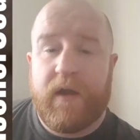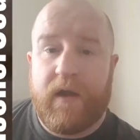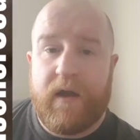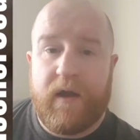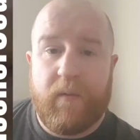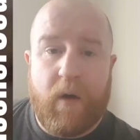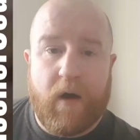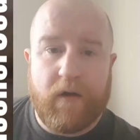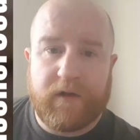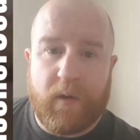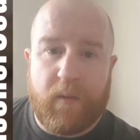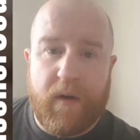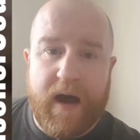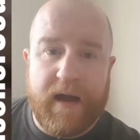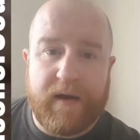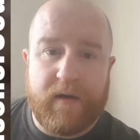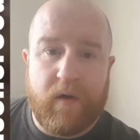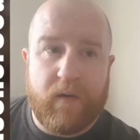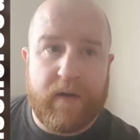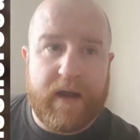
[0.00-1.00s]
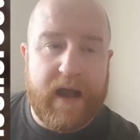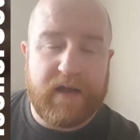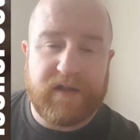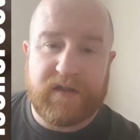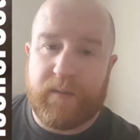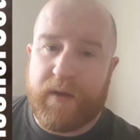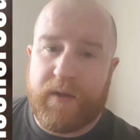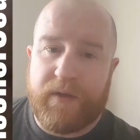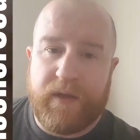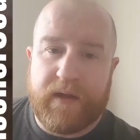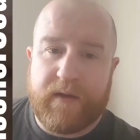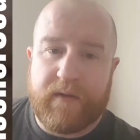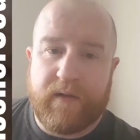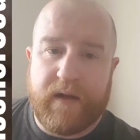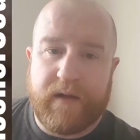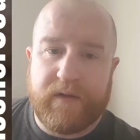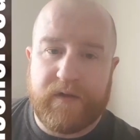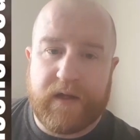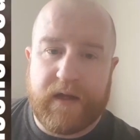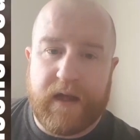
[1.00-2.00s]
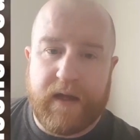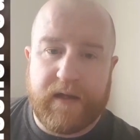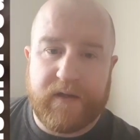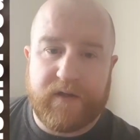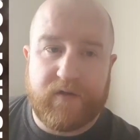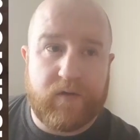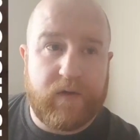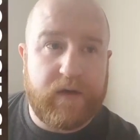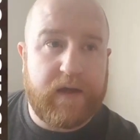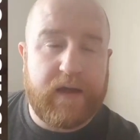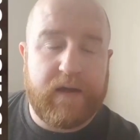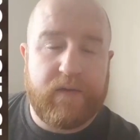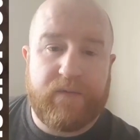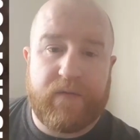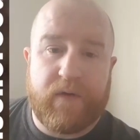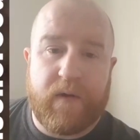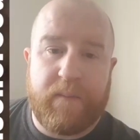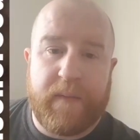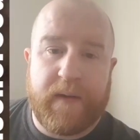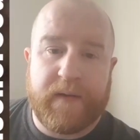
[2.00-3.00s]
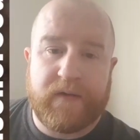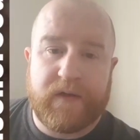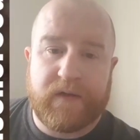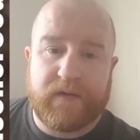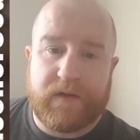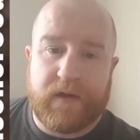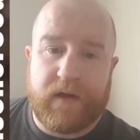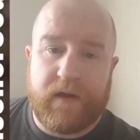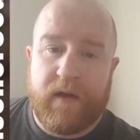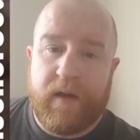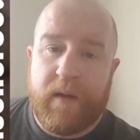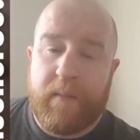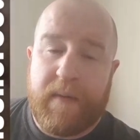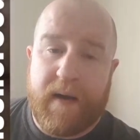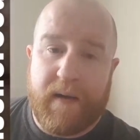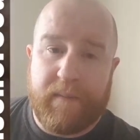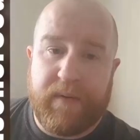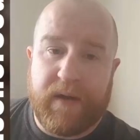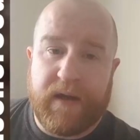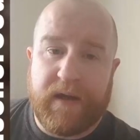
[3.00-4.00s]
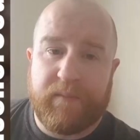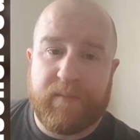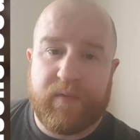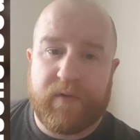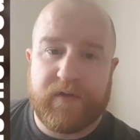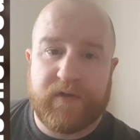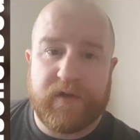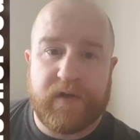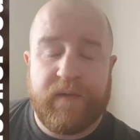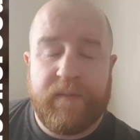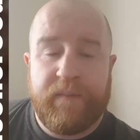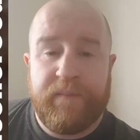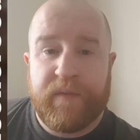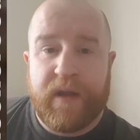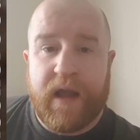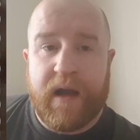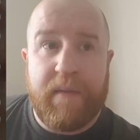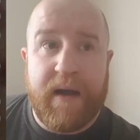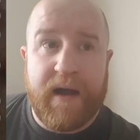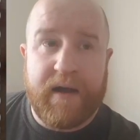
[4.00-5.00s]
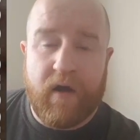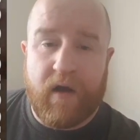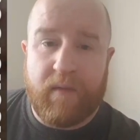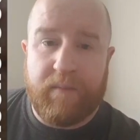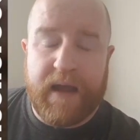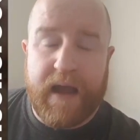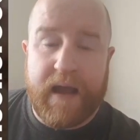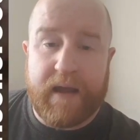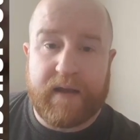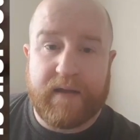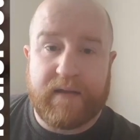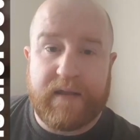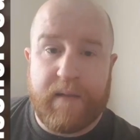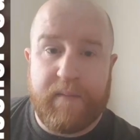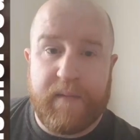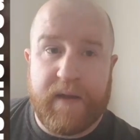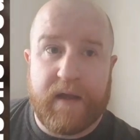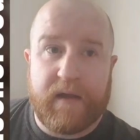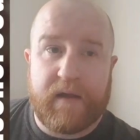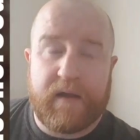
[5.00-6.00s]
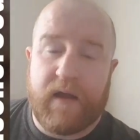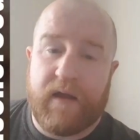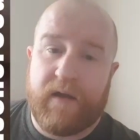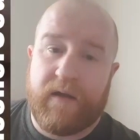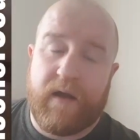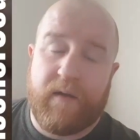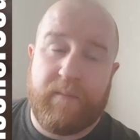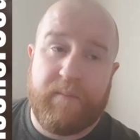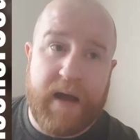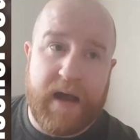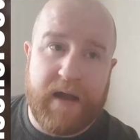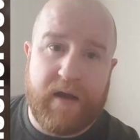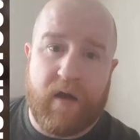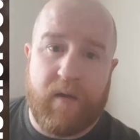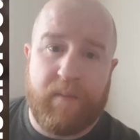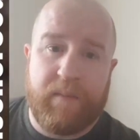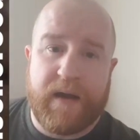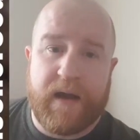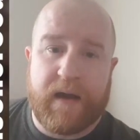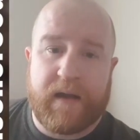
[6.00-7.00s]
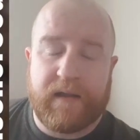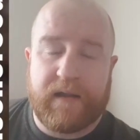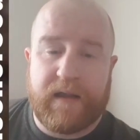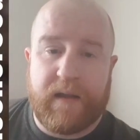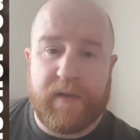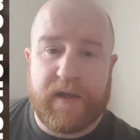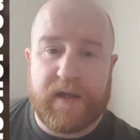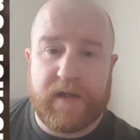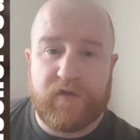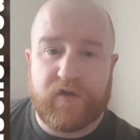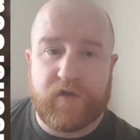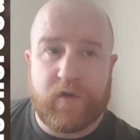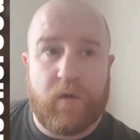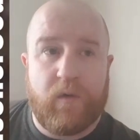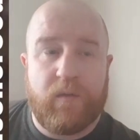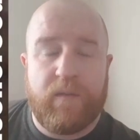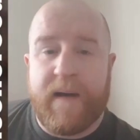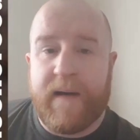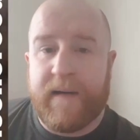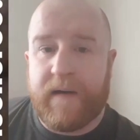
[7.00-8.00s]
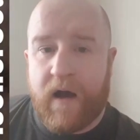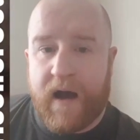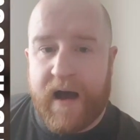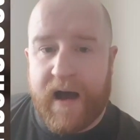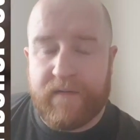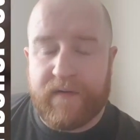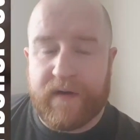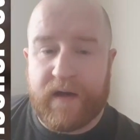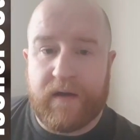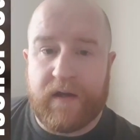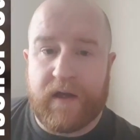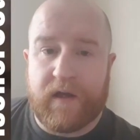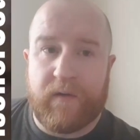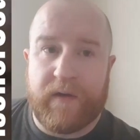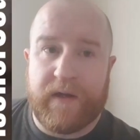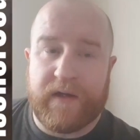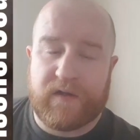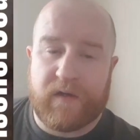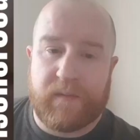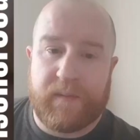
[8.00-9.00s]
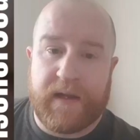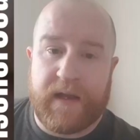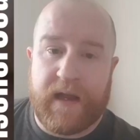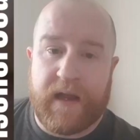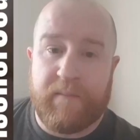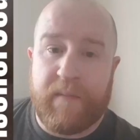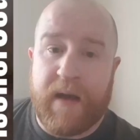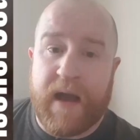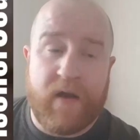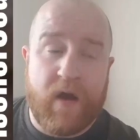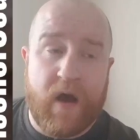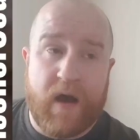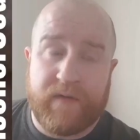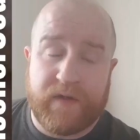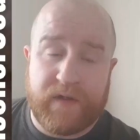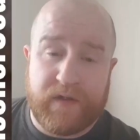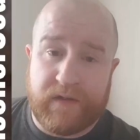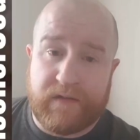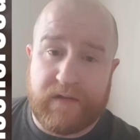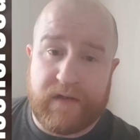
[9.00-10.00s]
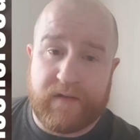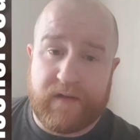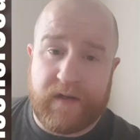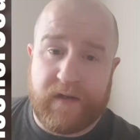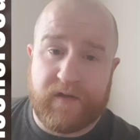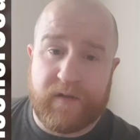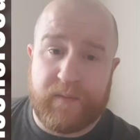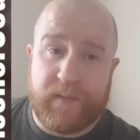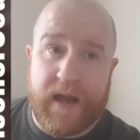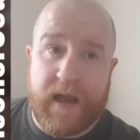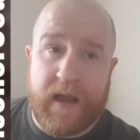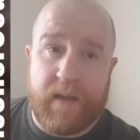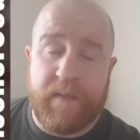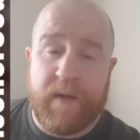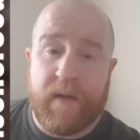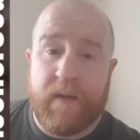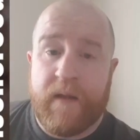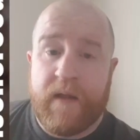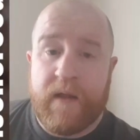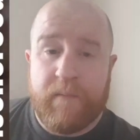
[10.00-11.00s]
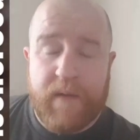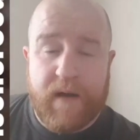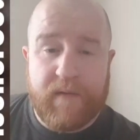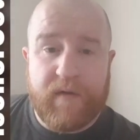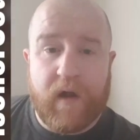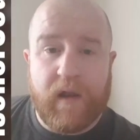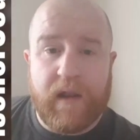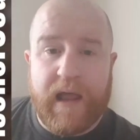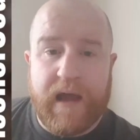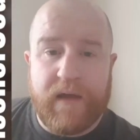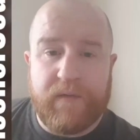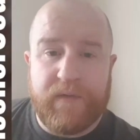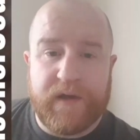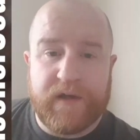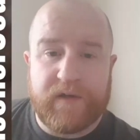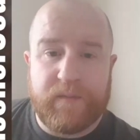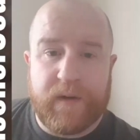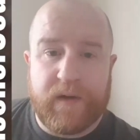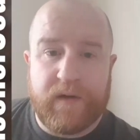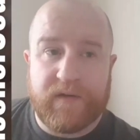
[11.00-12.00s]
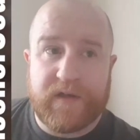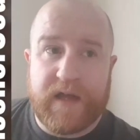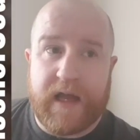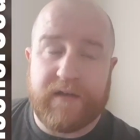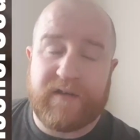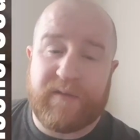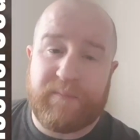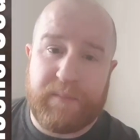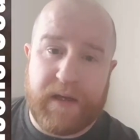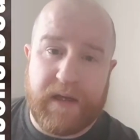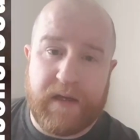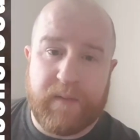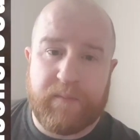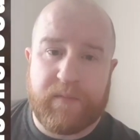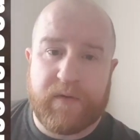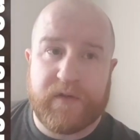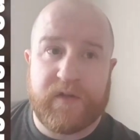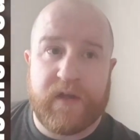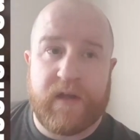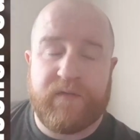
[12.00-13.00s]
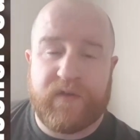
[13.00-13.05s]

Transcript: What do I know, guys? I'm a thick, uneducated street kid from Manchester, but I've been in prison. I might not be academic. I might not have been academic in school. Might not have any degrees to my name. Might not have a GCSE to my name. But I've got life experience, guys. I've been in prison.